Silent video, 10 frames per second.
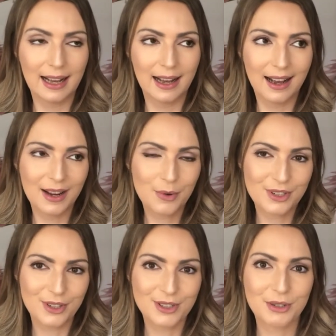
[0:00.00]
I was
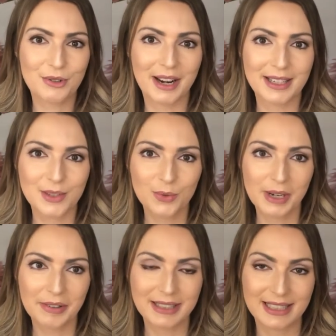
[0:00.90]
also trying to
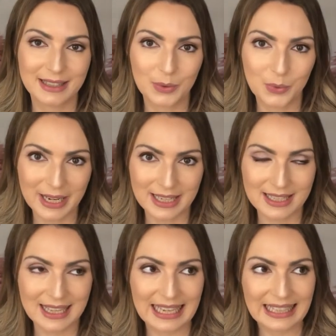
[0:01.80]
wear it in the
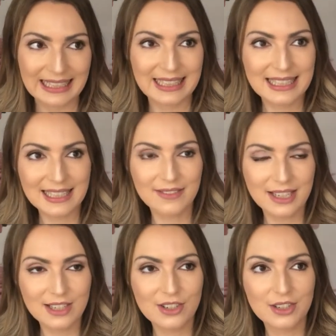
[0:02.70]
waist. And the
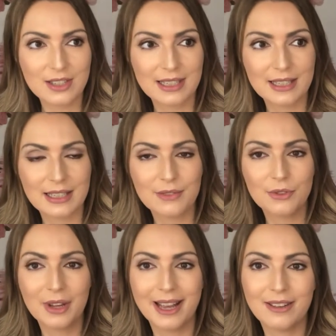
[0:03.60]
disadvantage is that if
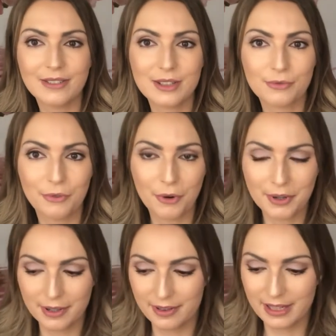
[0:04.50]
you have it
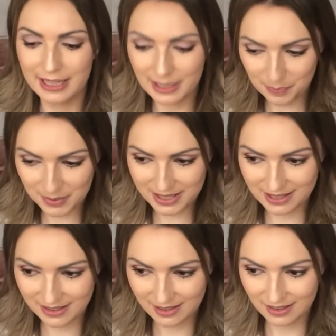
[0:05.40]
for the
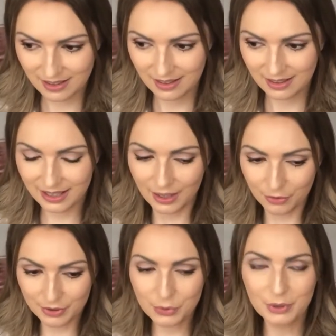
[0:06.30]
hips,
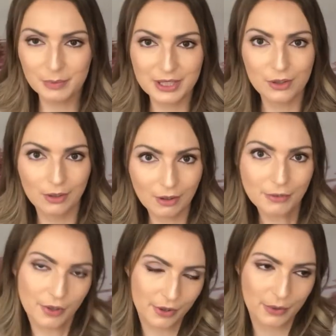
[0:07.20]
it will be too long
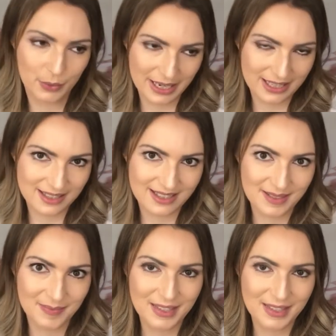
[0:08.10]
for the waist.